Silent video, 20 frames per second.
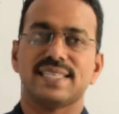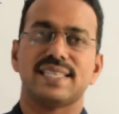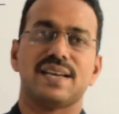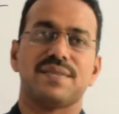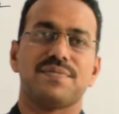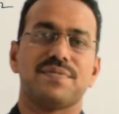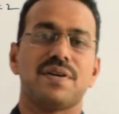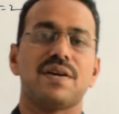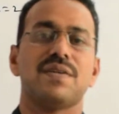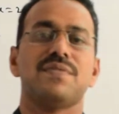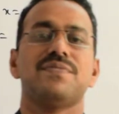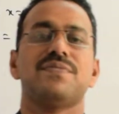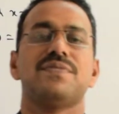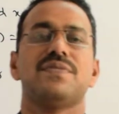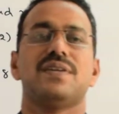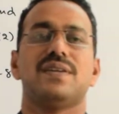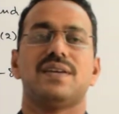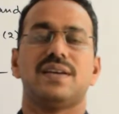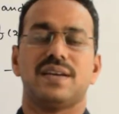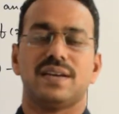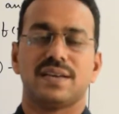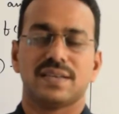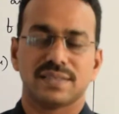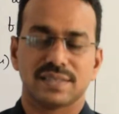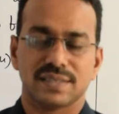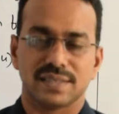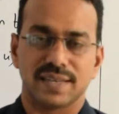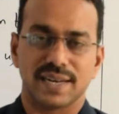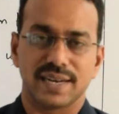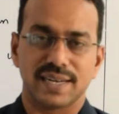f of
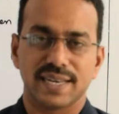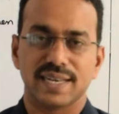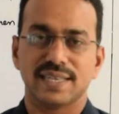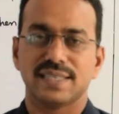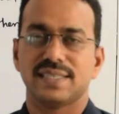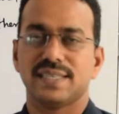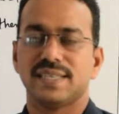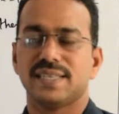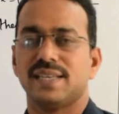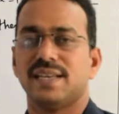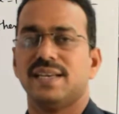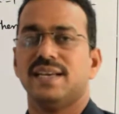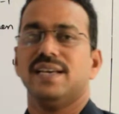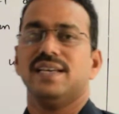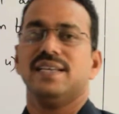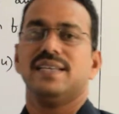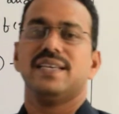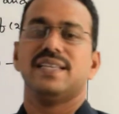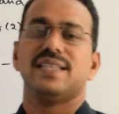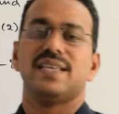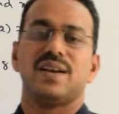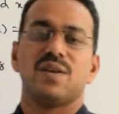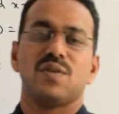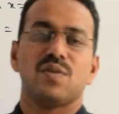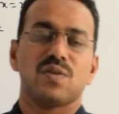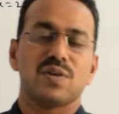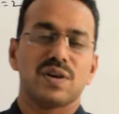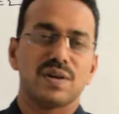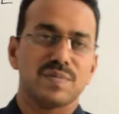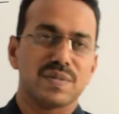x, it attains either
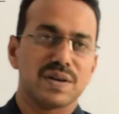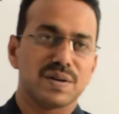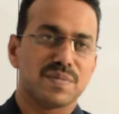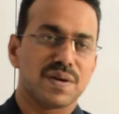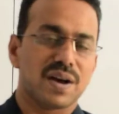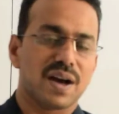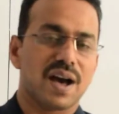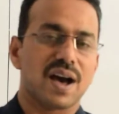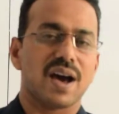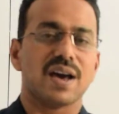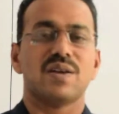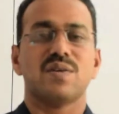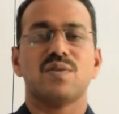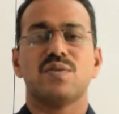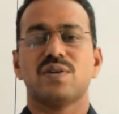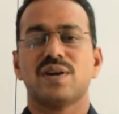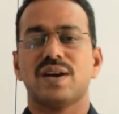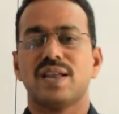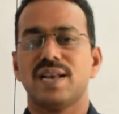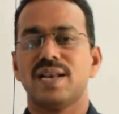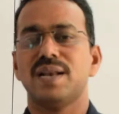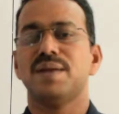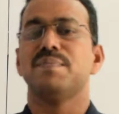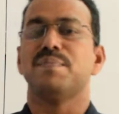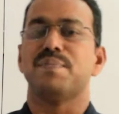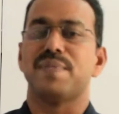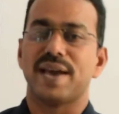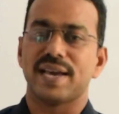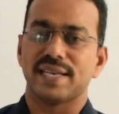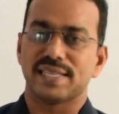local minima or local
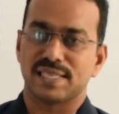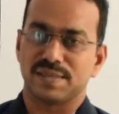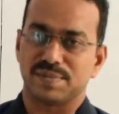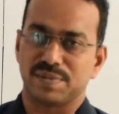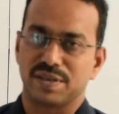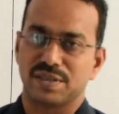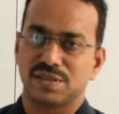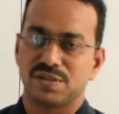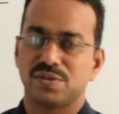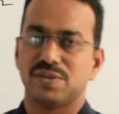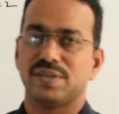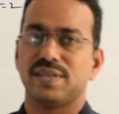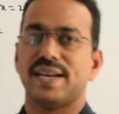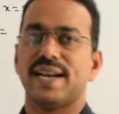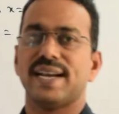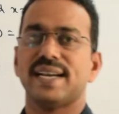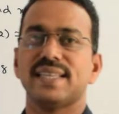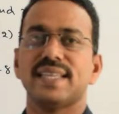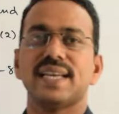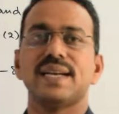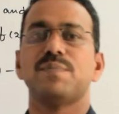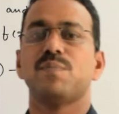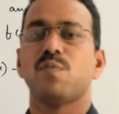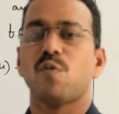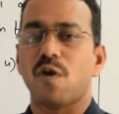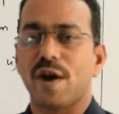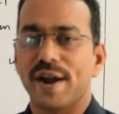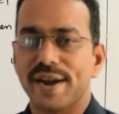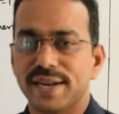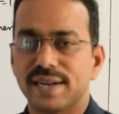maxima. So at that
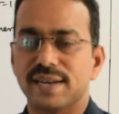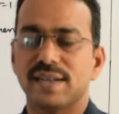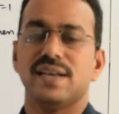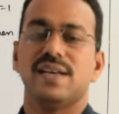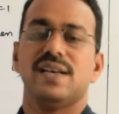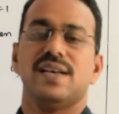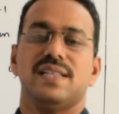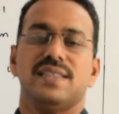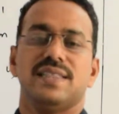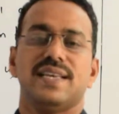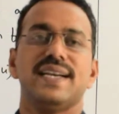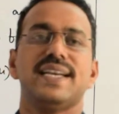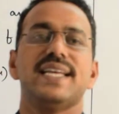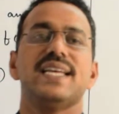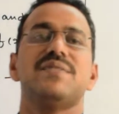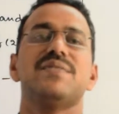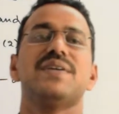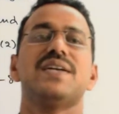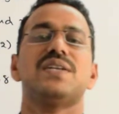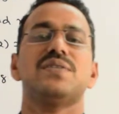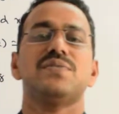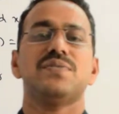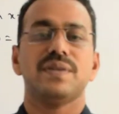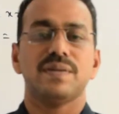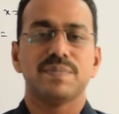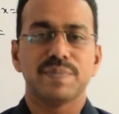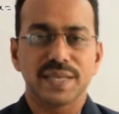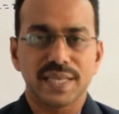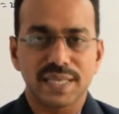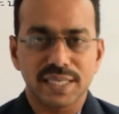point the derivative
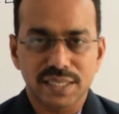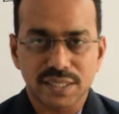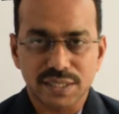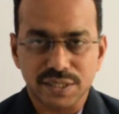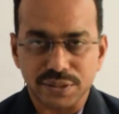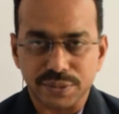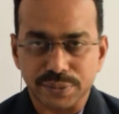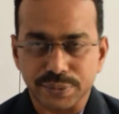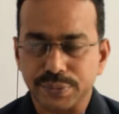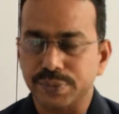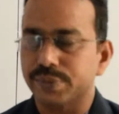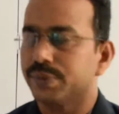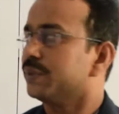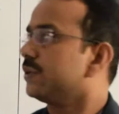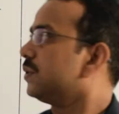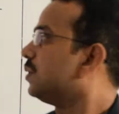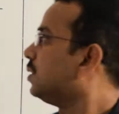will be 0.